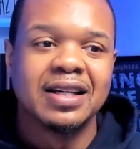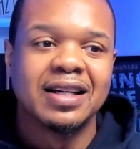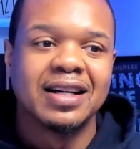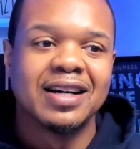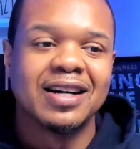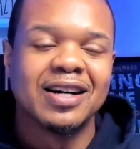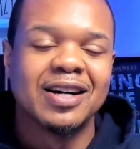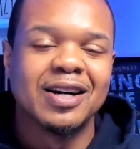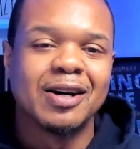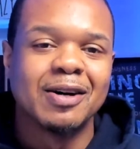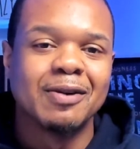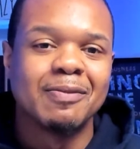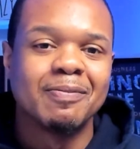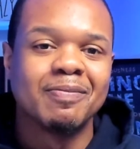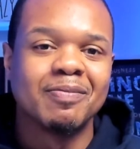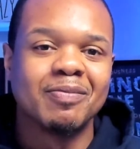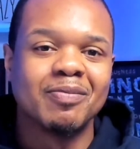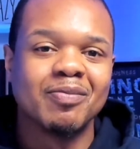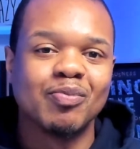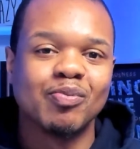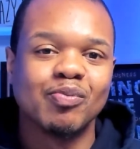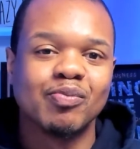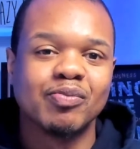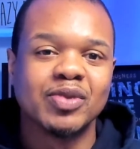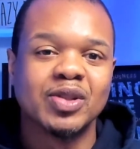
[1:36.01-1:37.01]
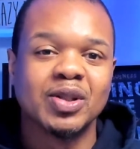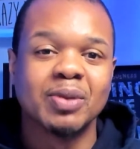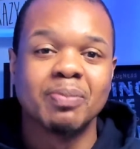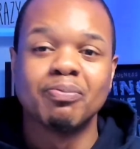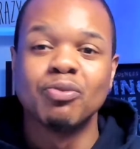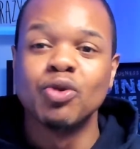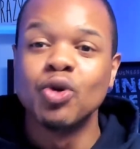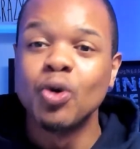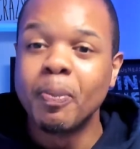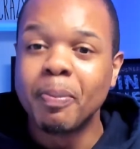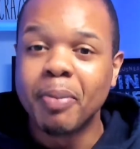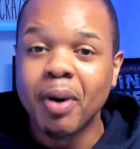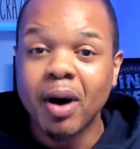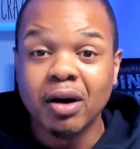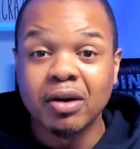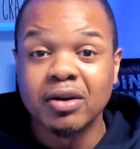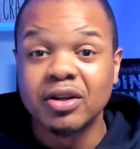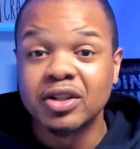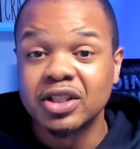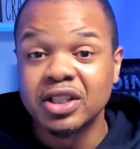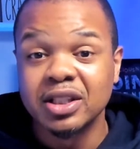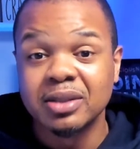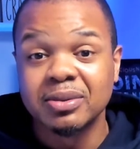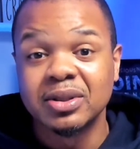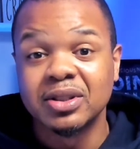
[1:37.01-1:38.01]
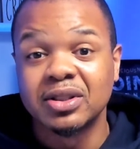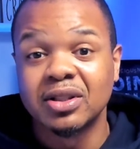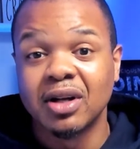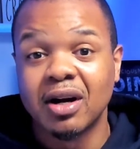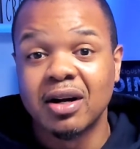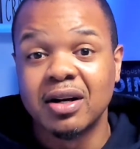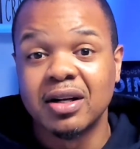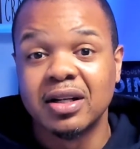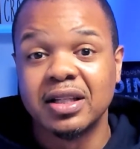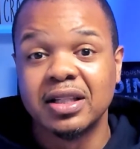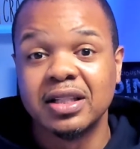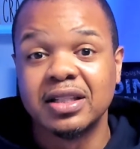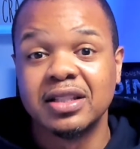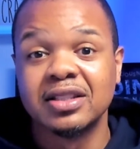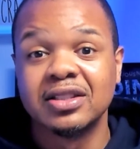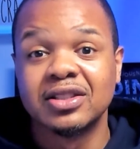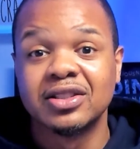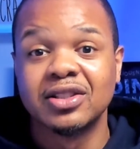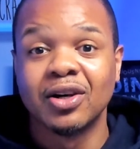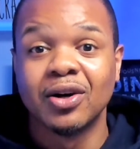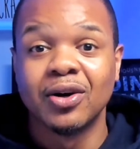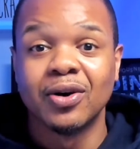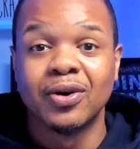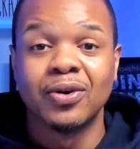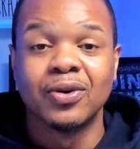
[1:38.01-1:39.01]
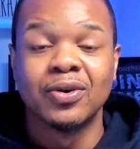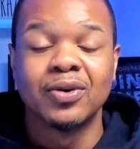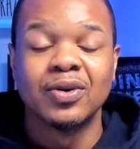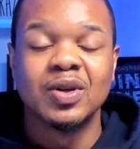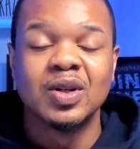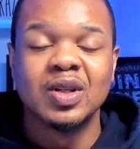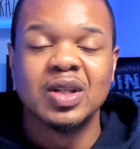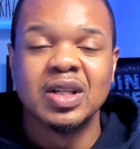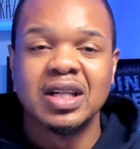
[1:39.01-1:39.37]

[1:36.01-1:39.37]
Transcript: Some new partnerships started, and so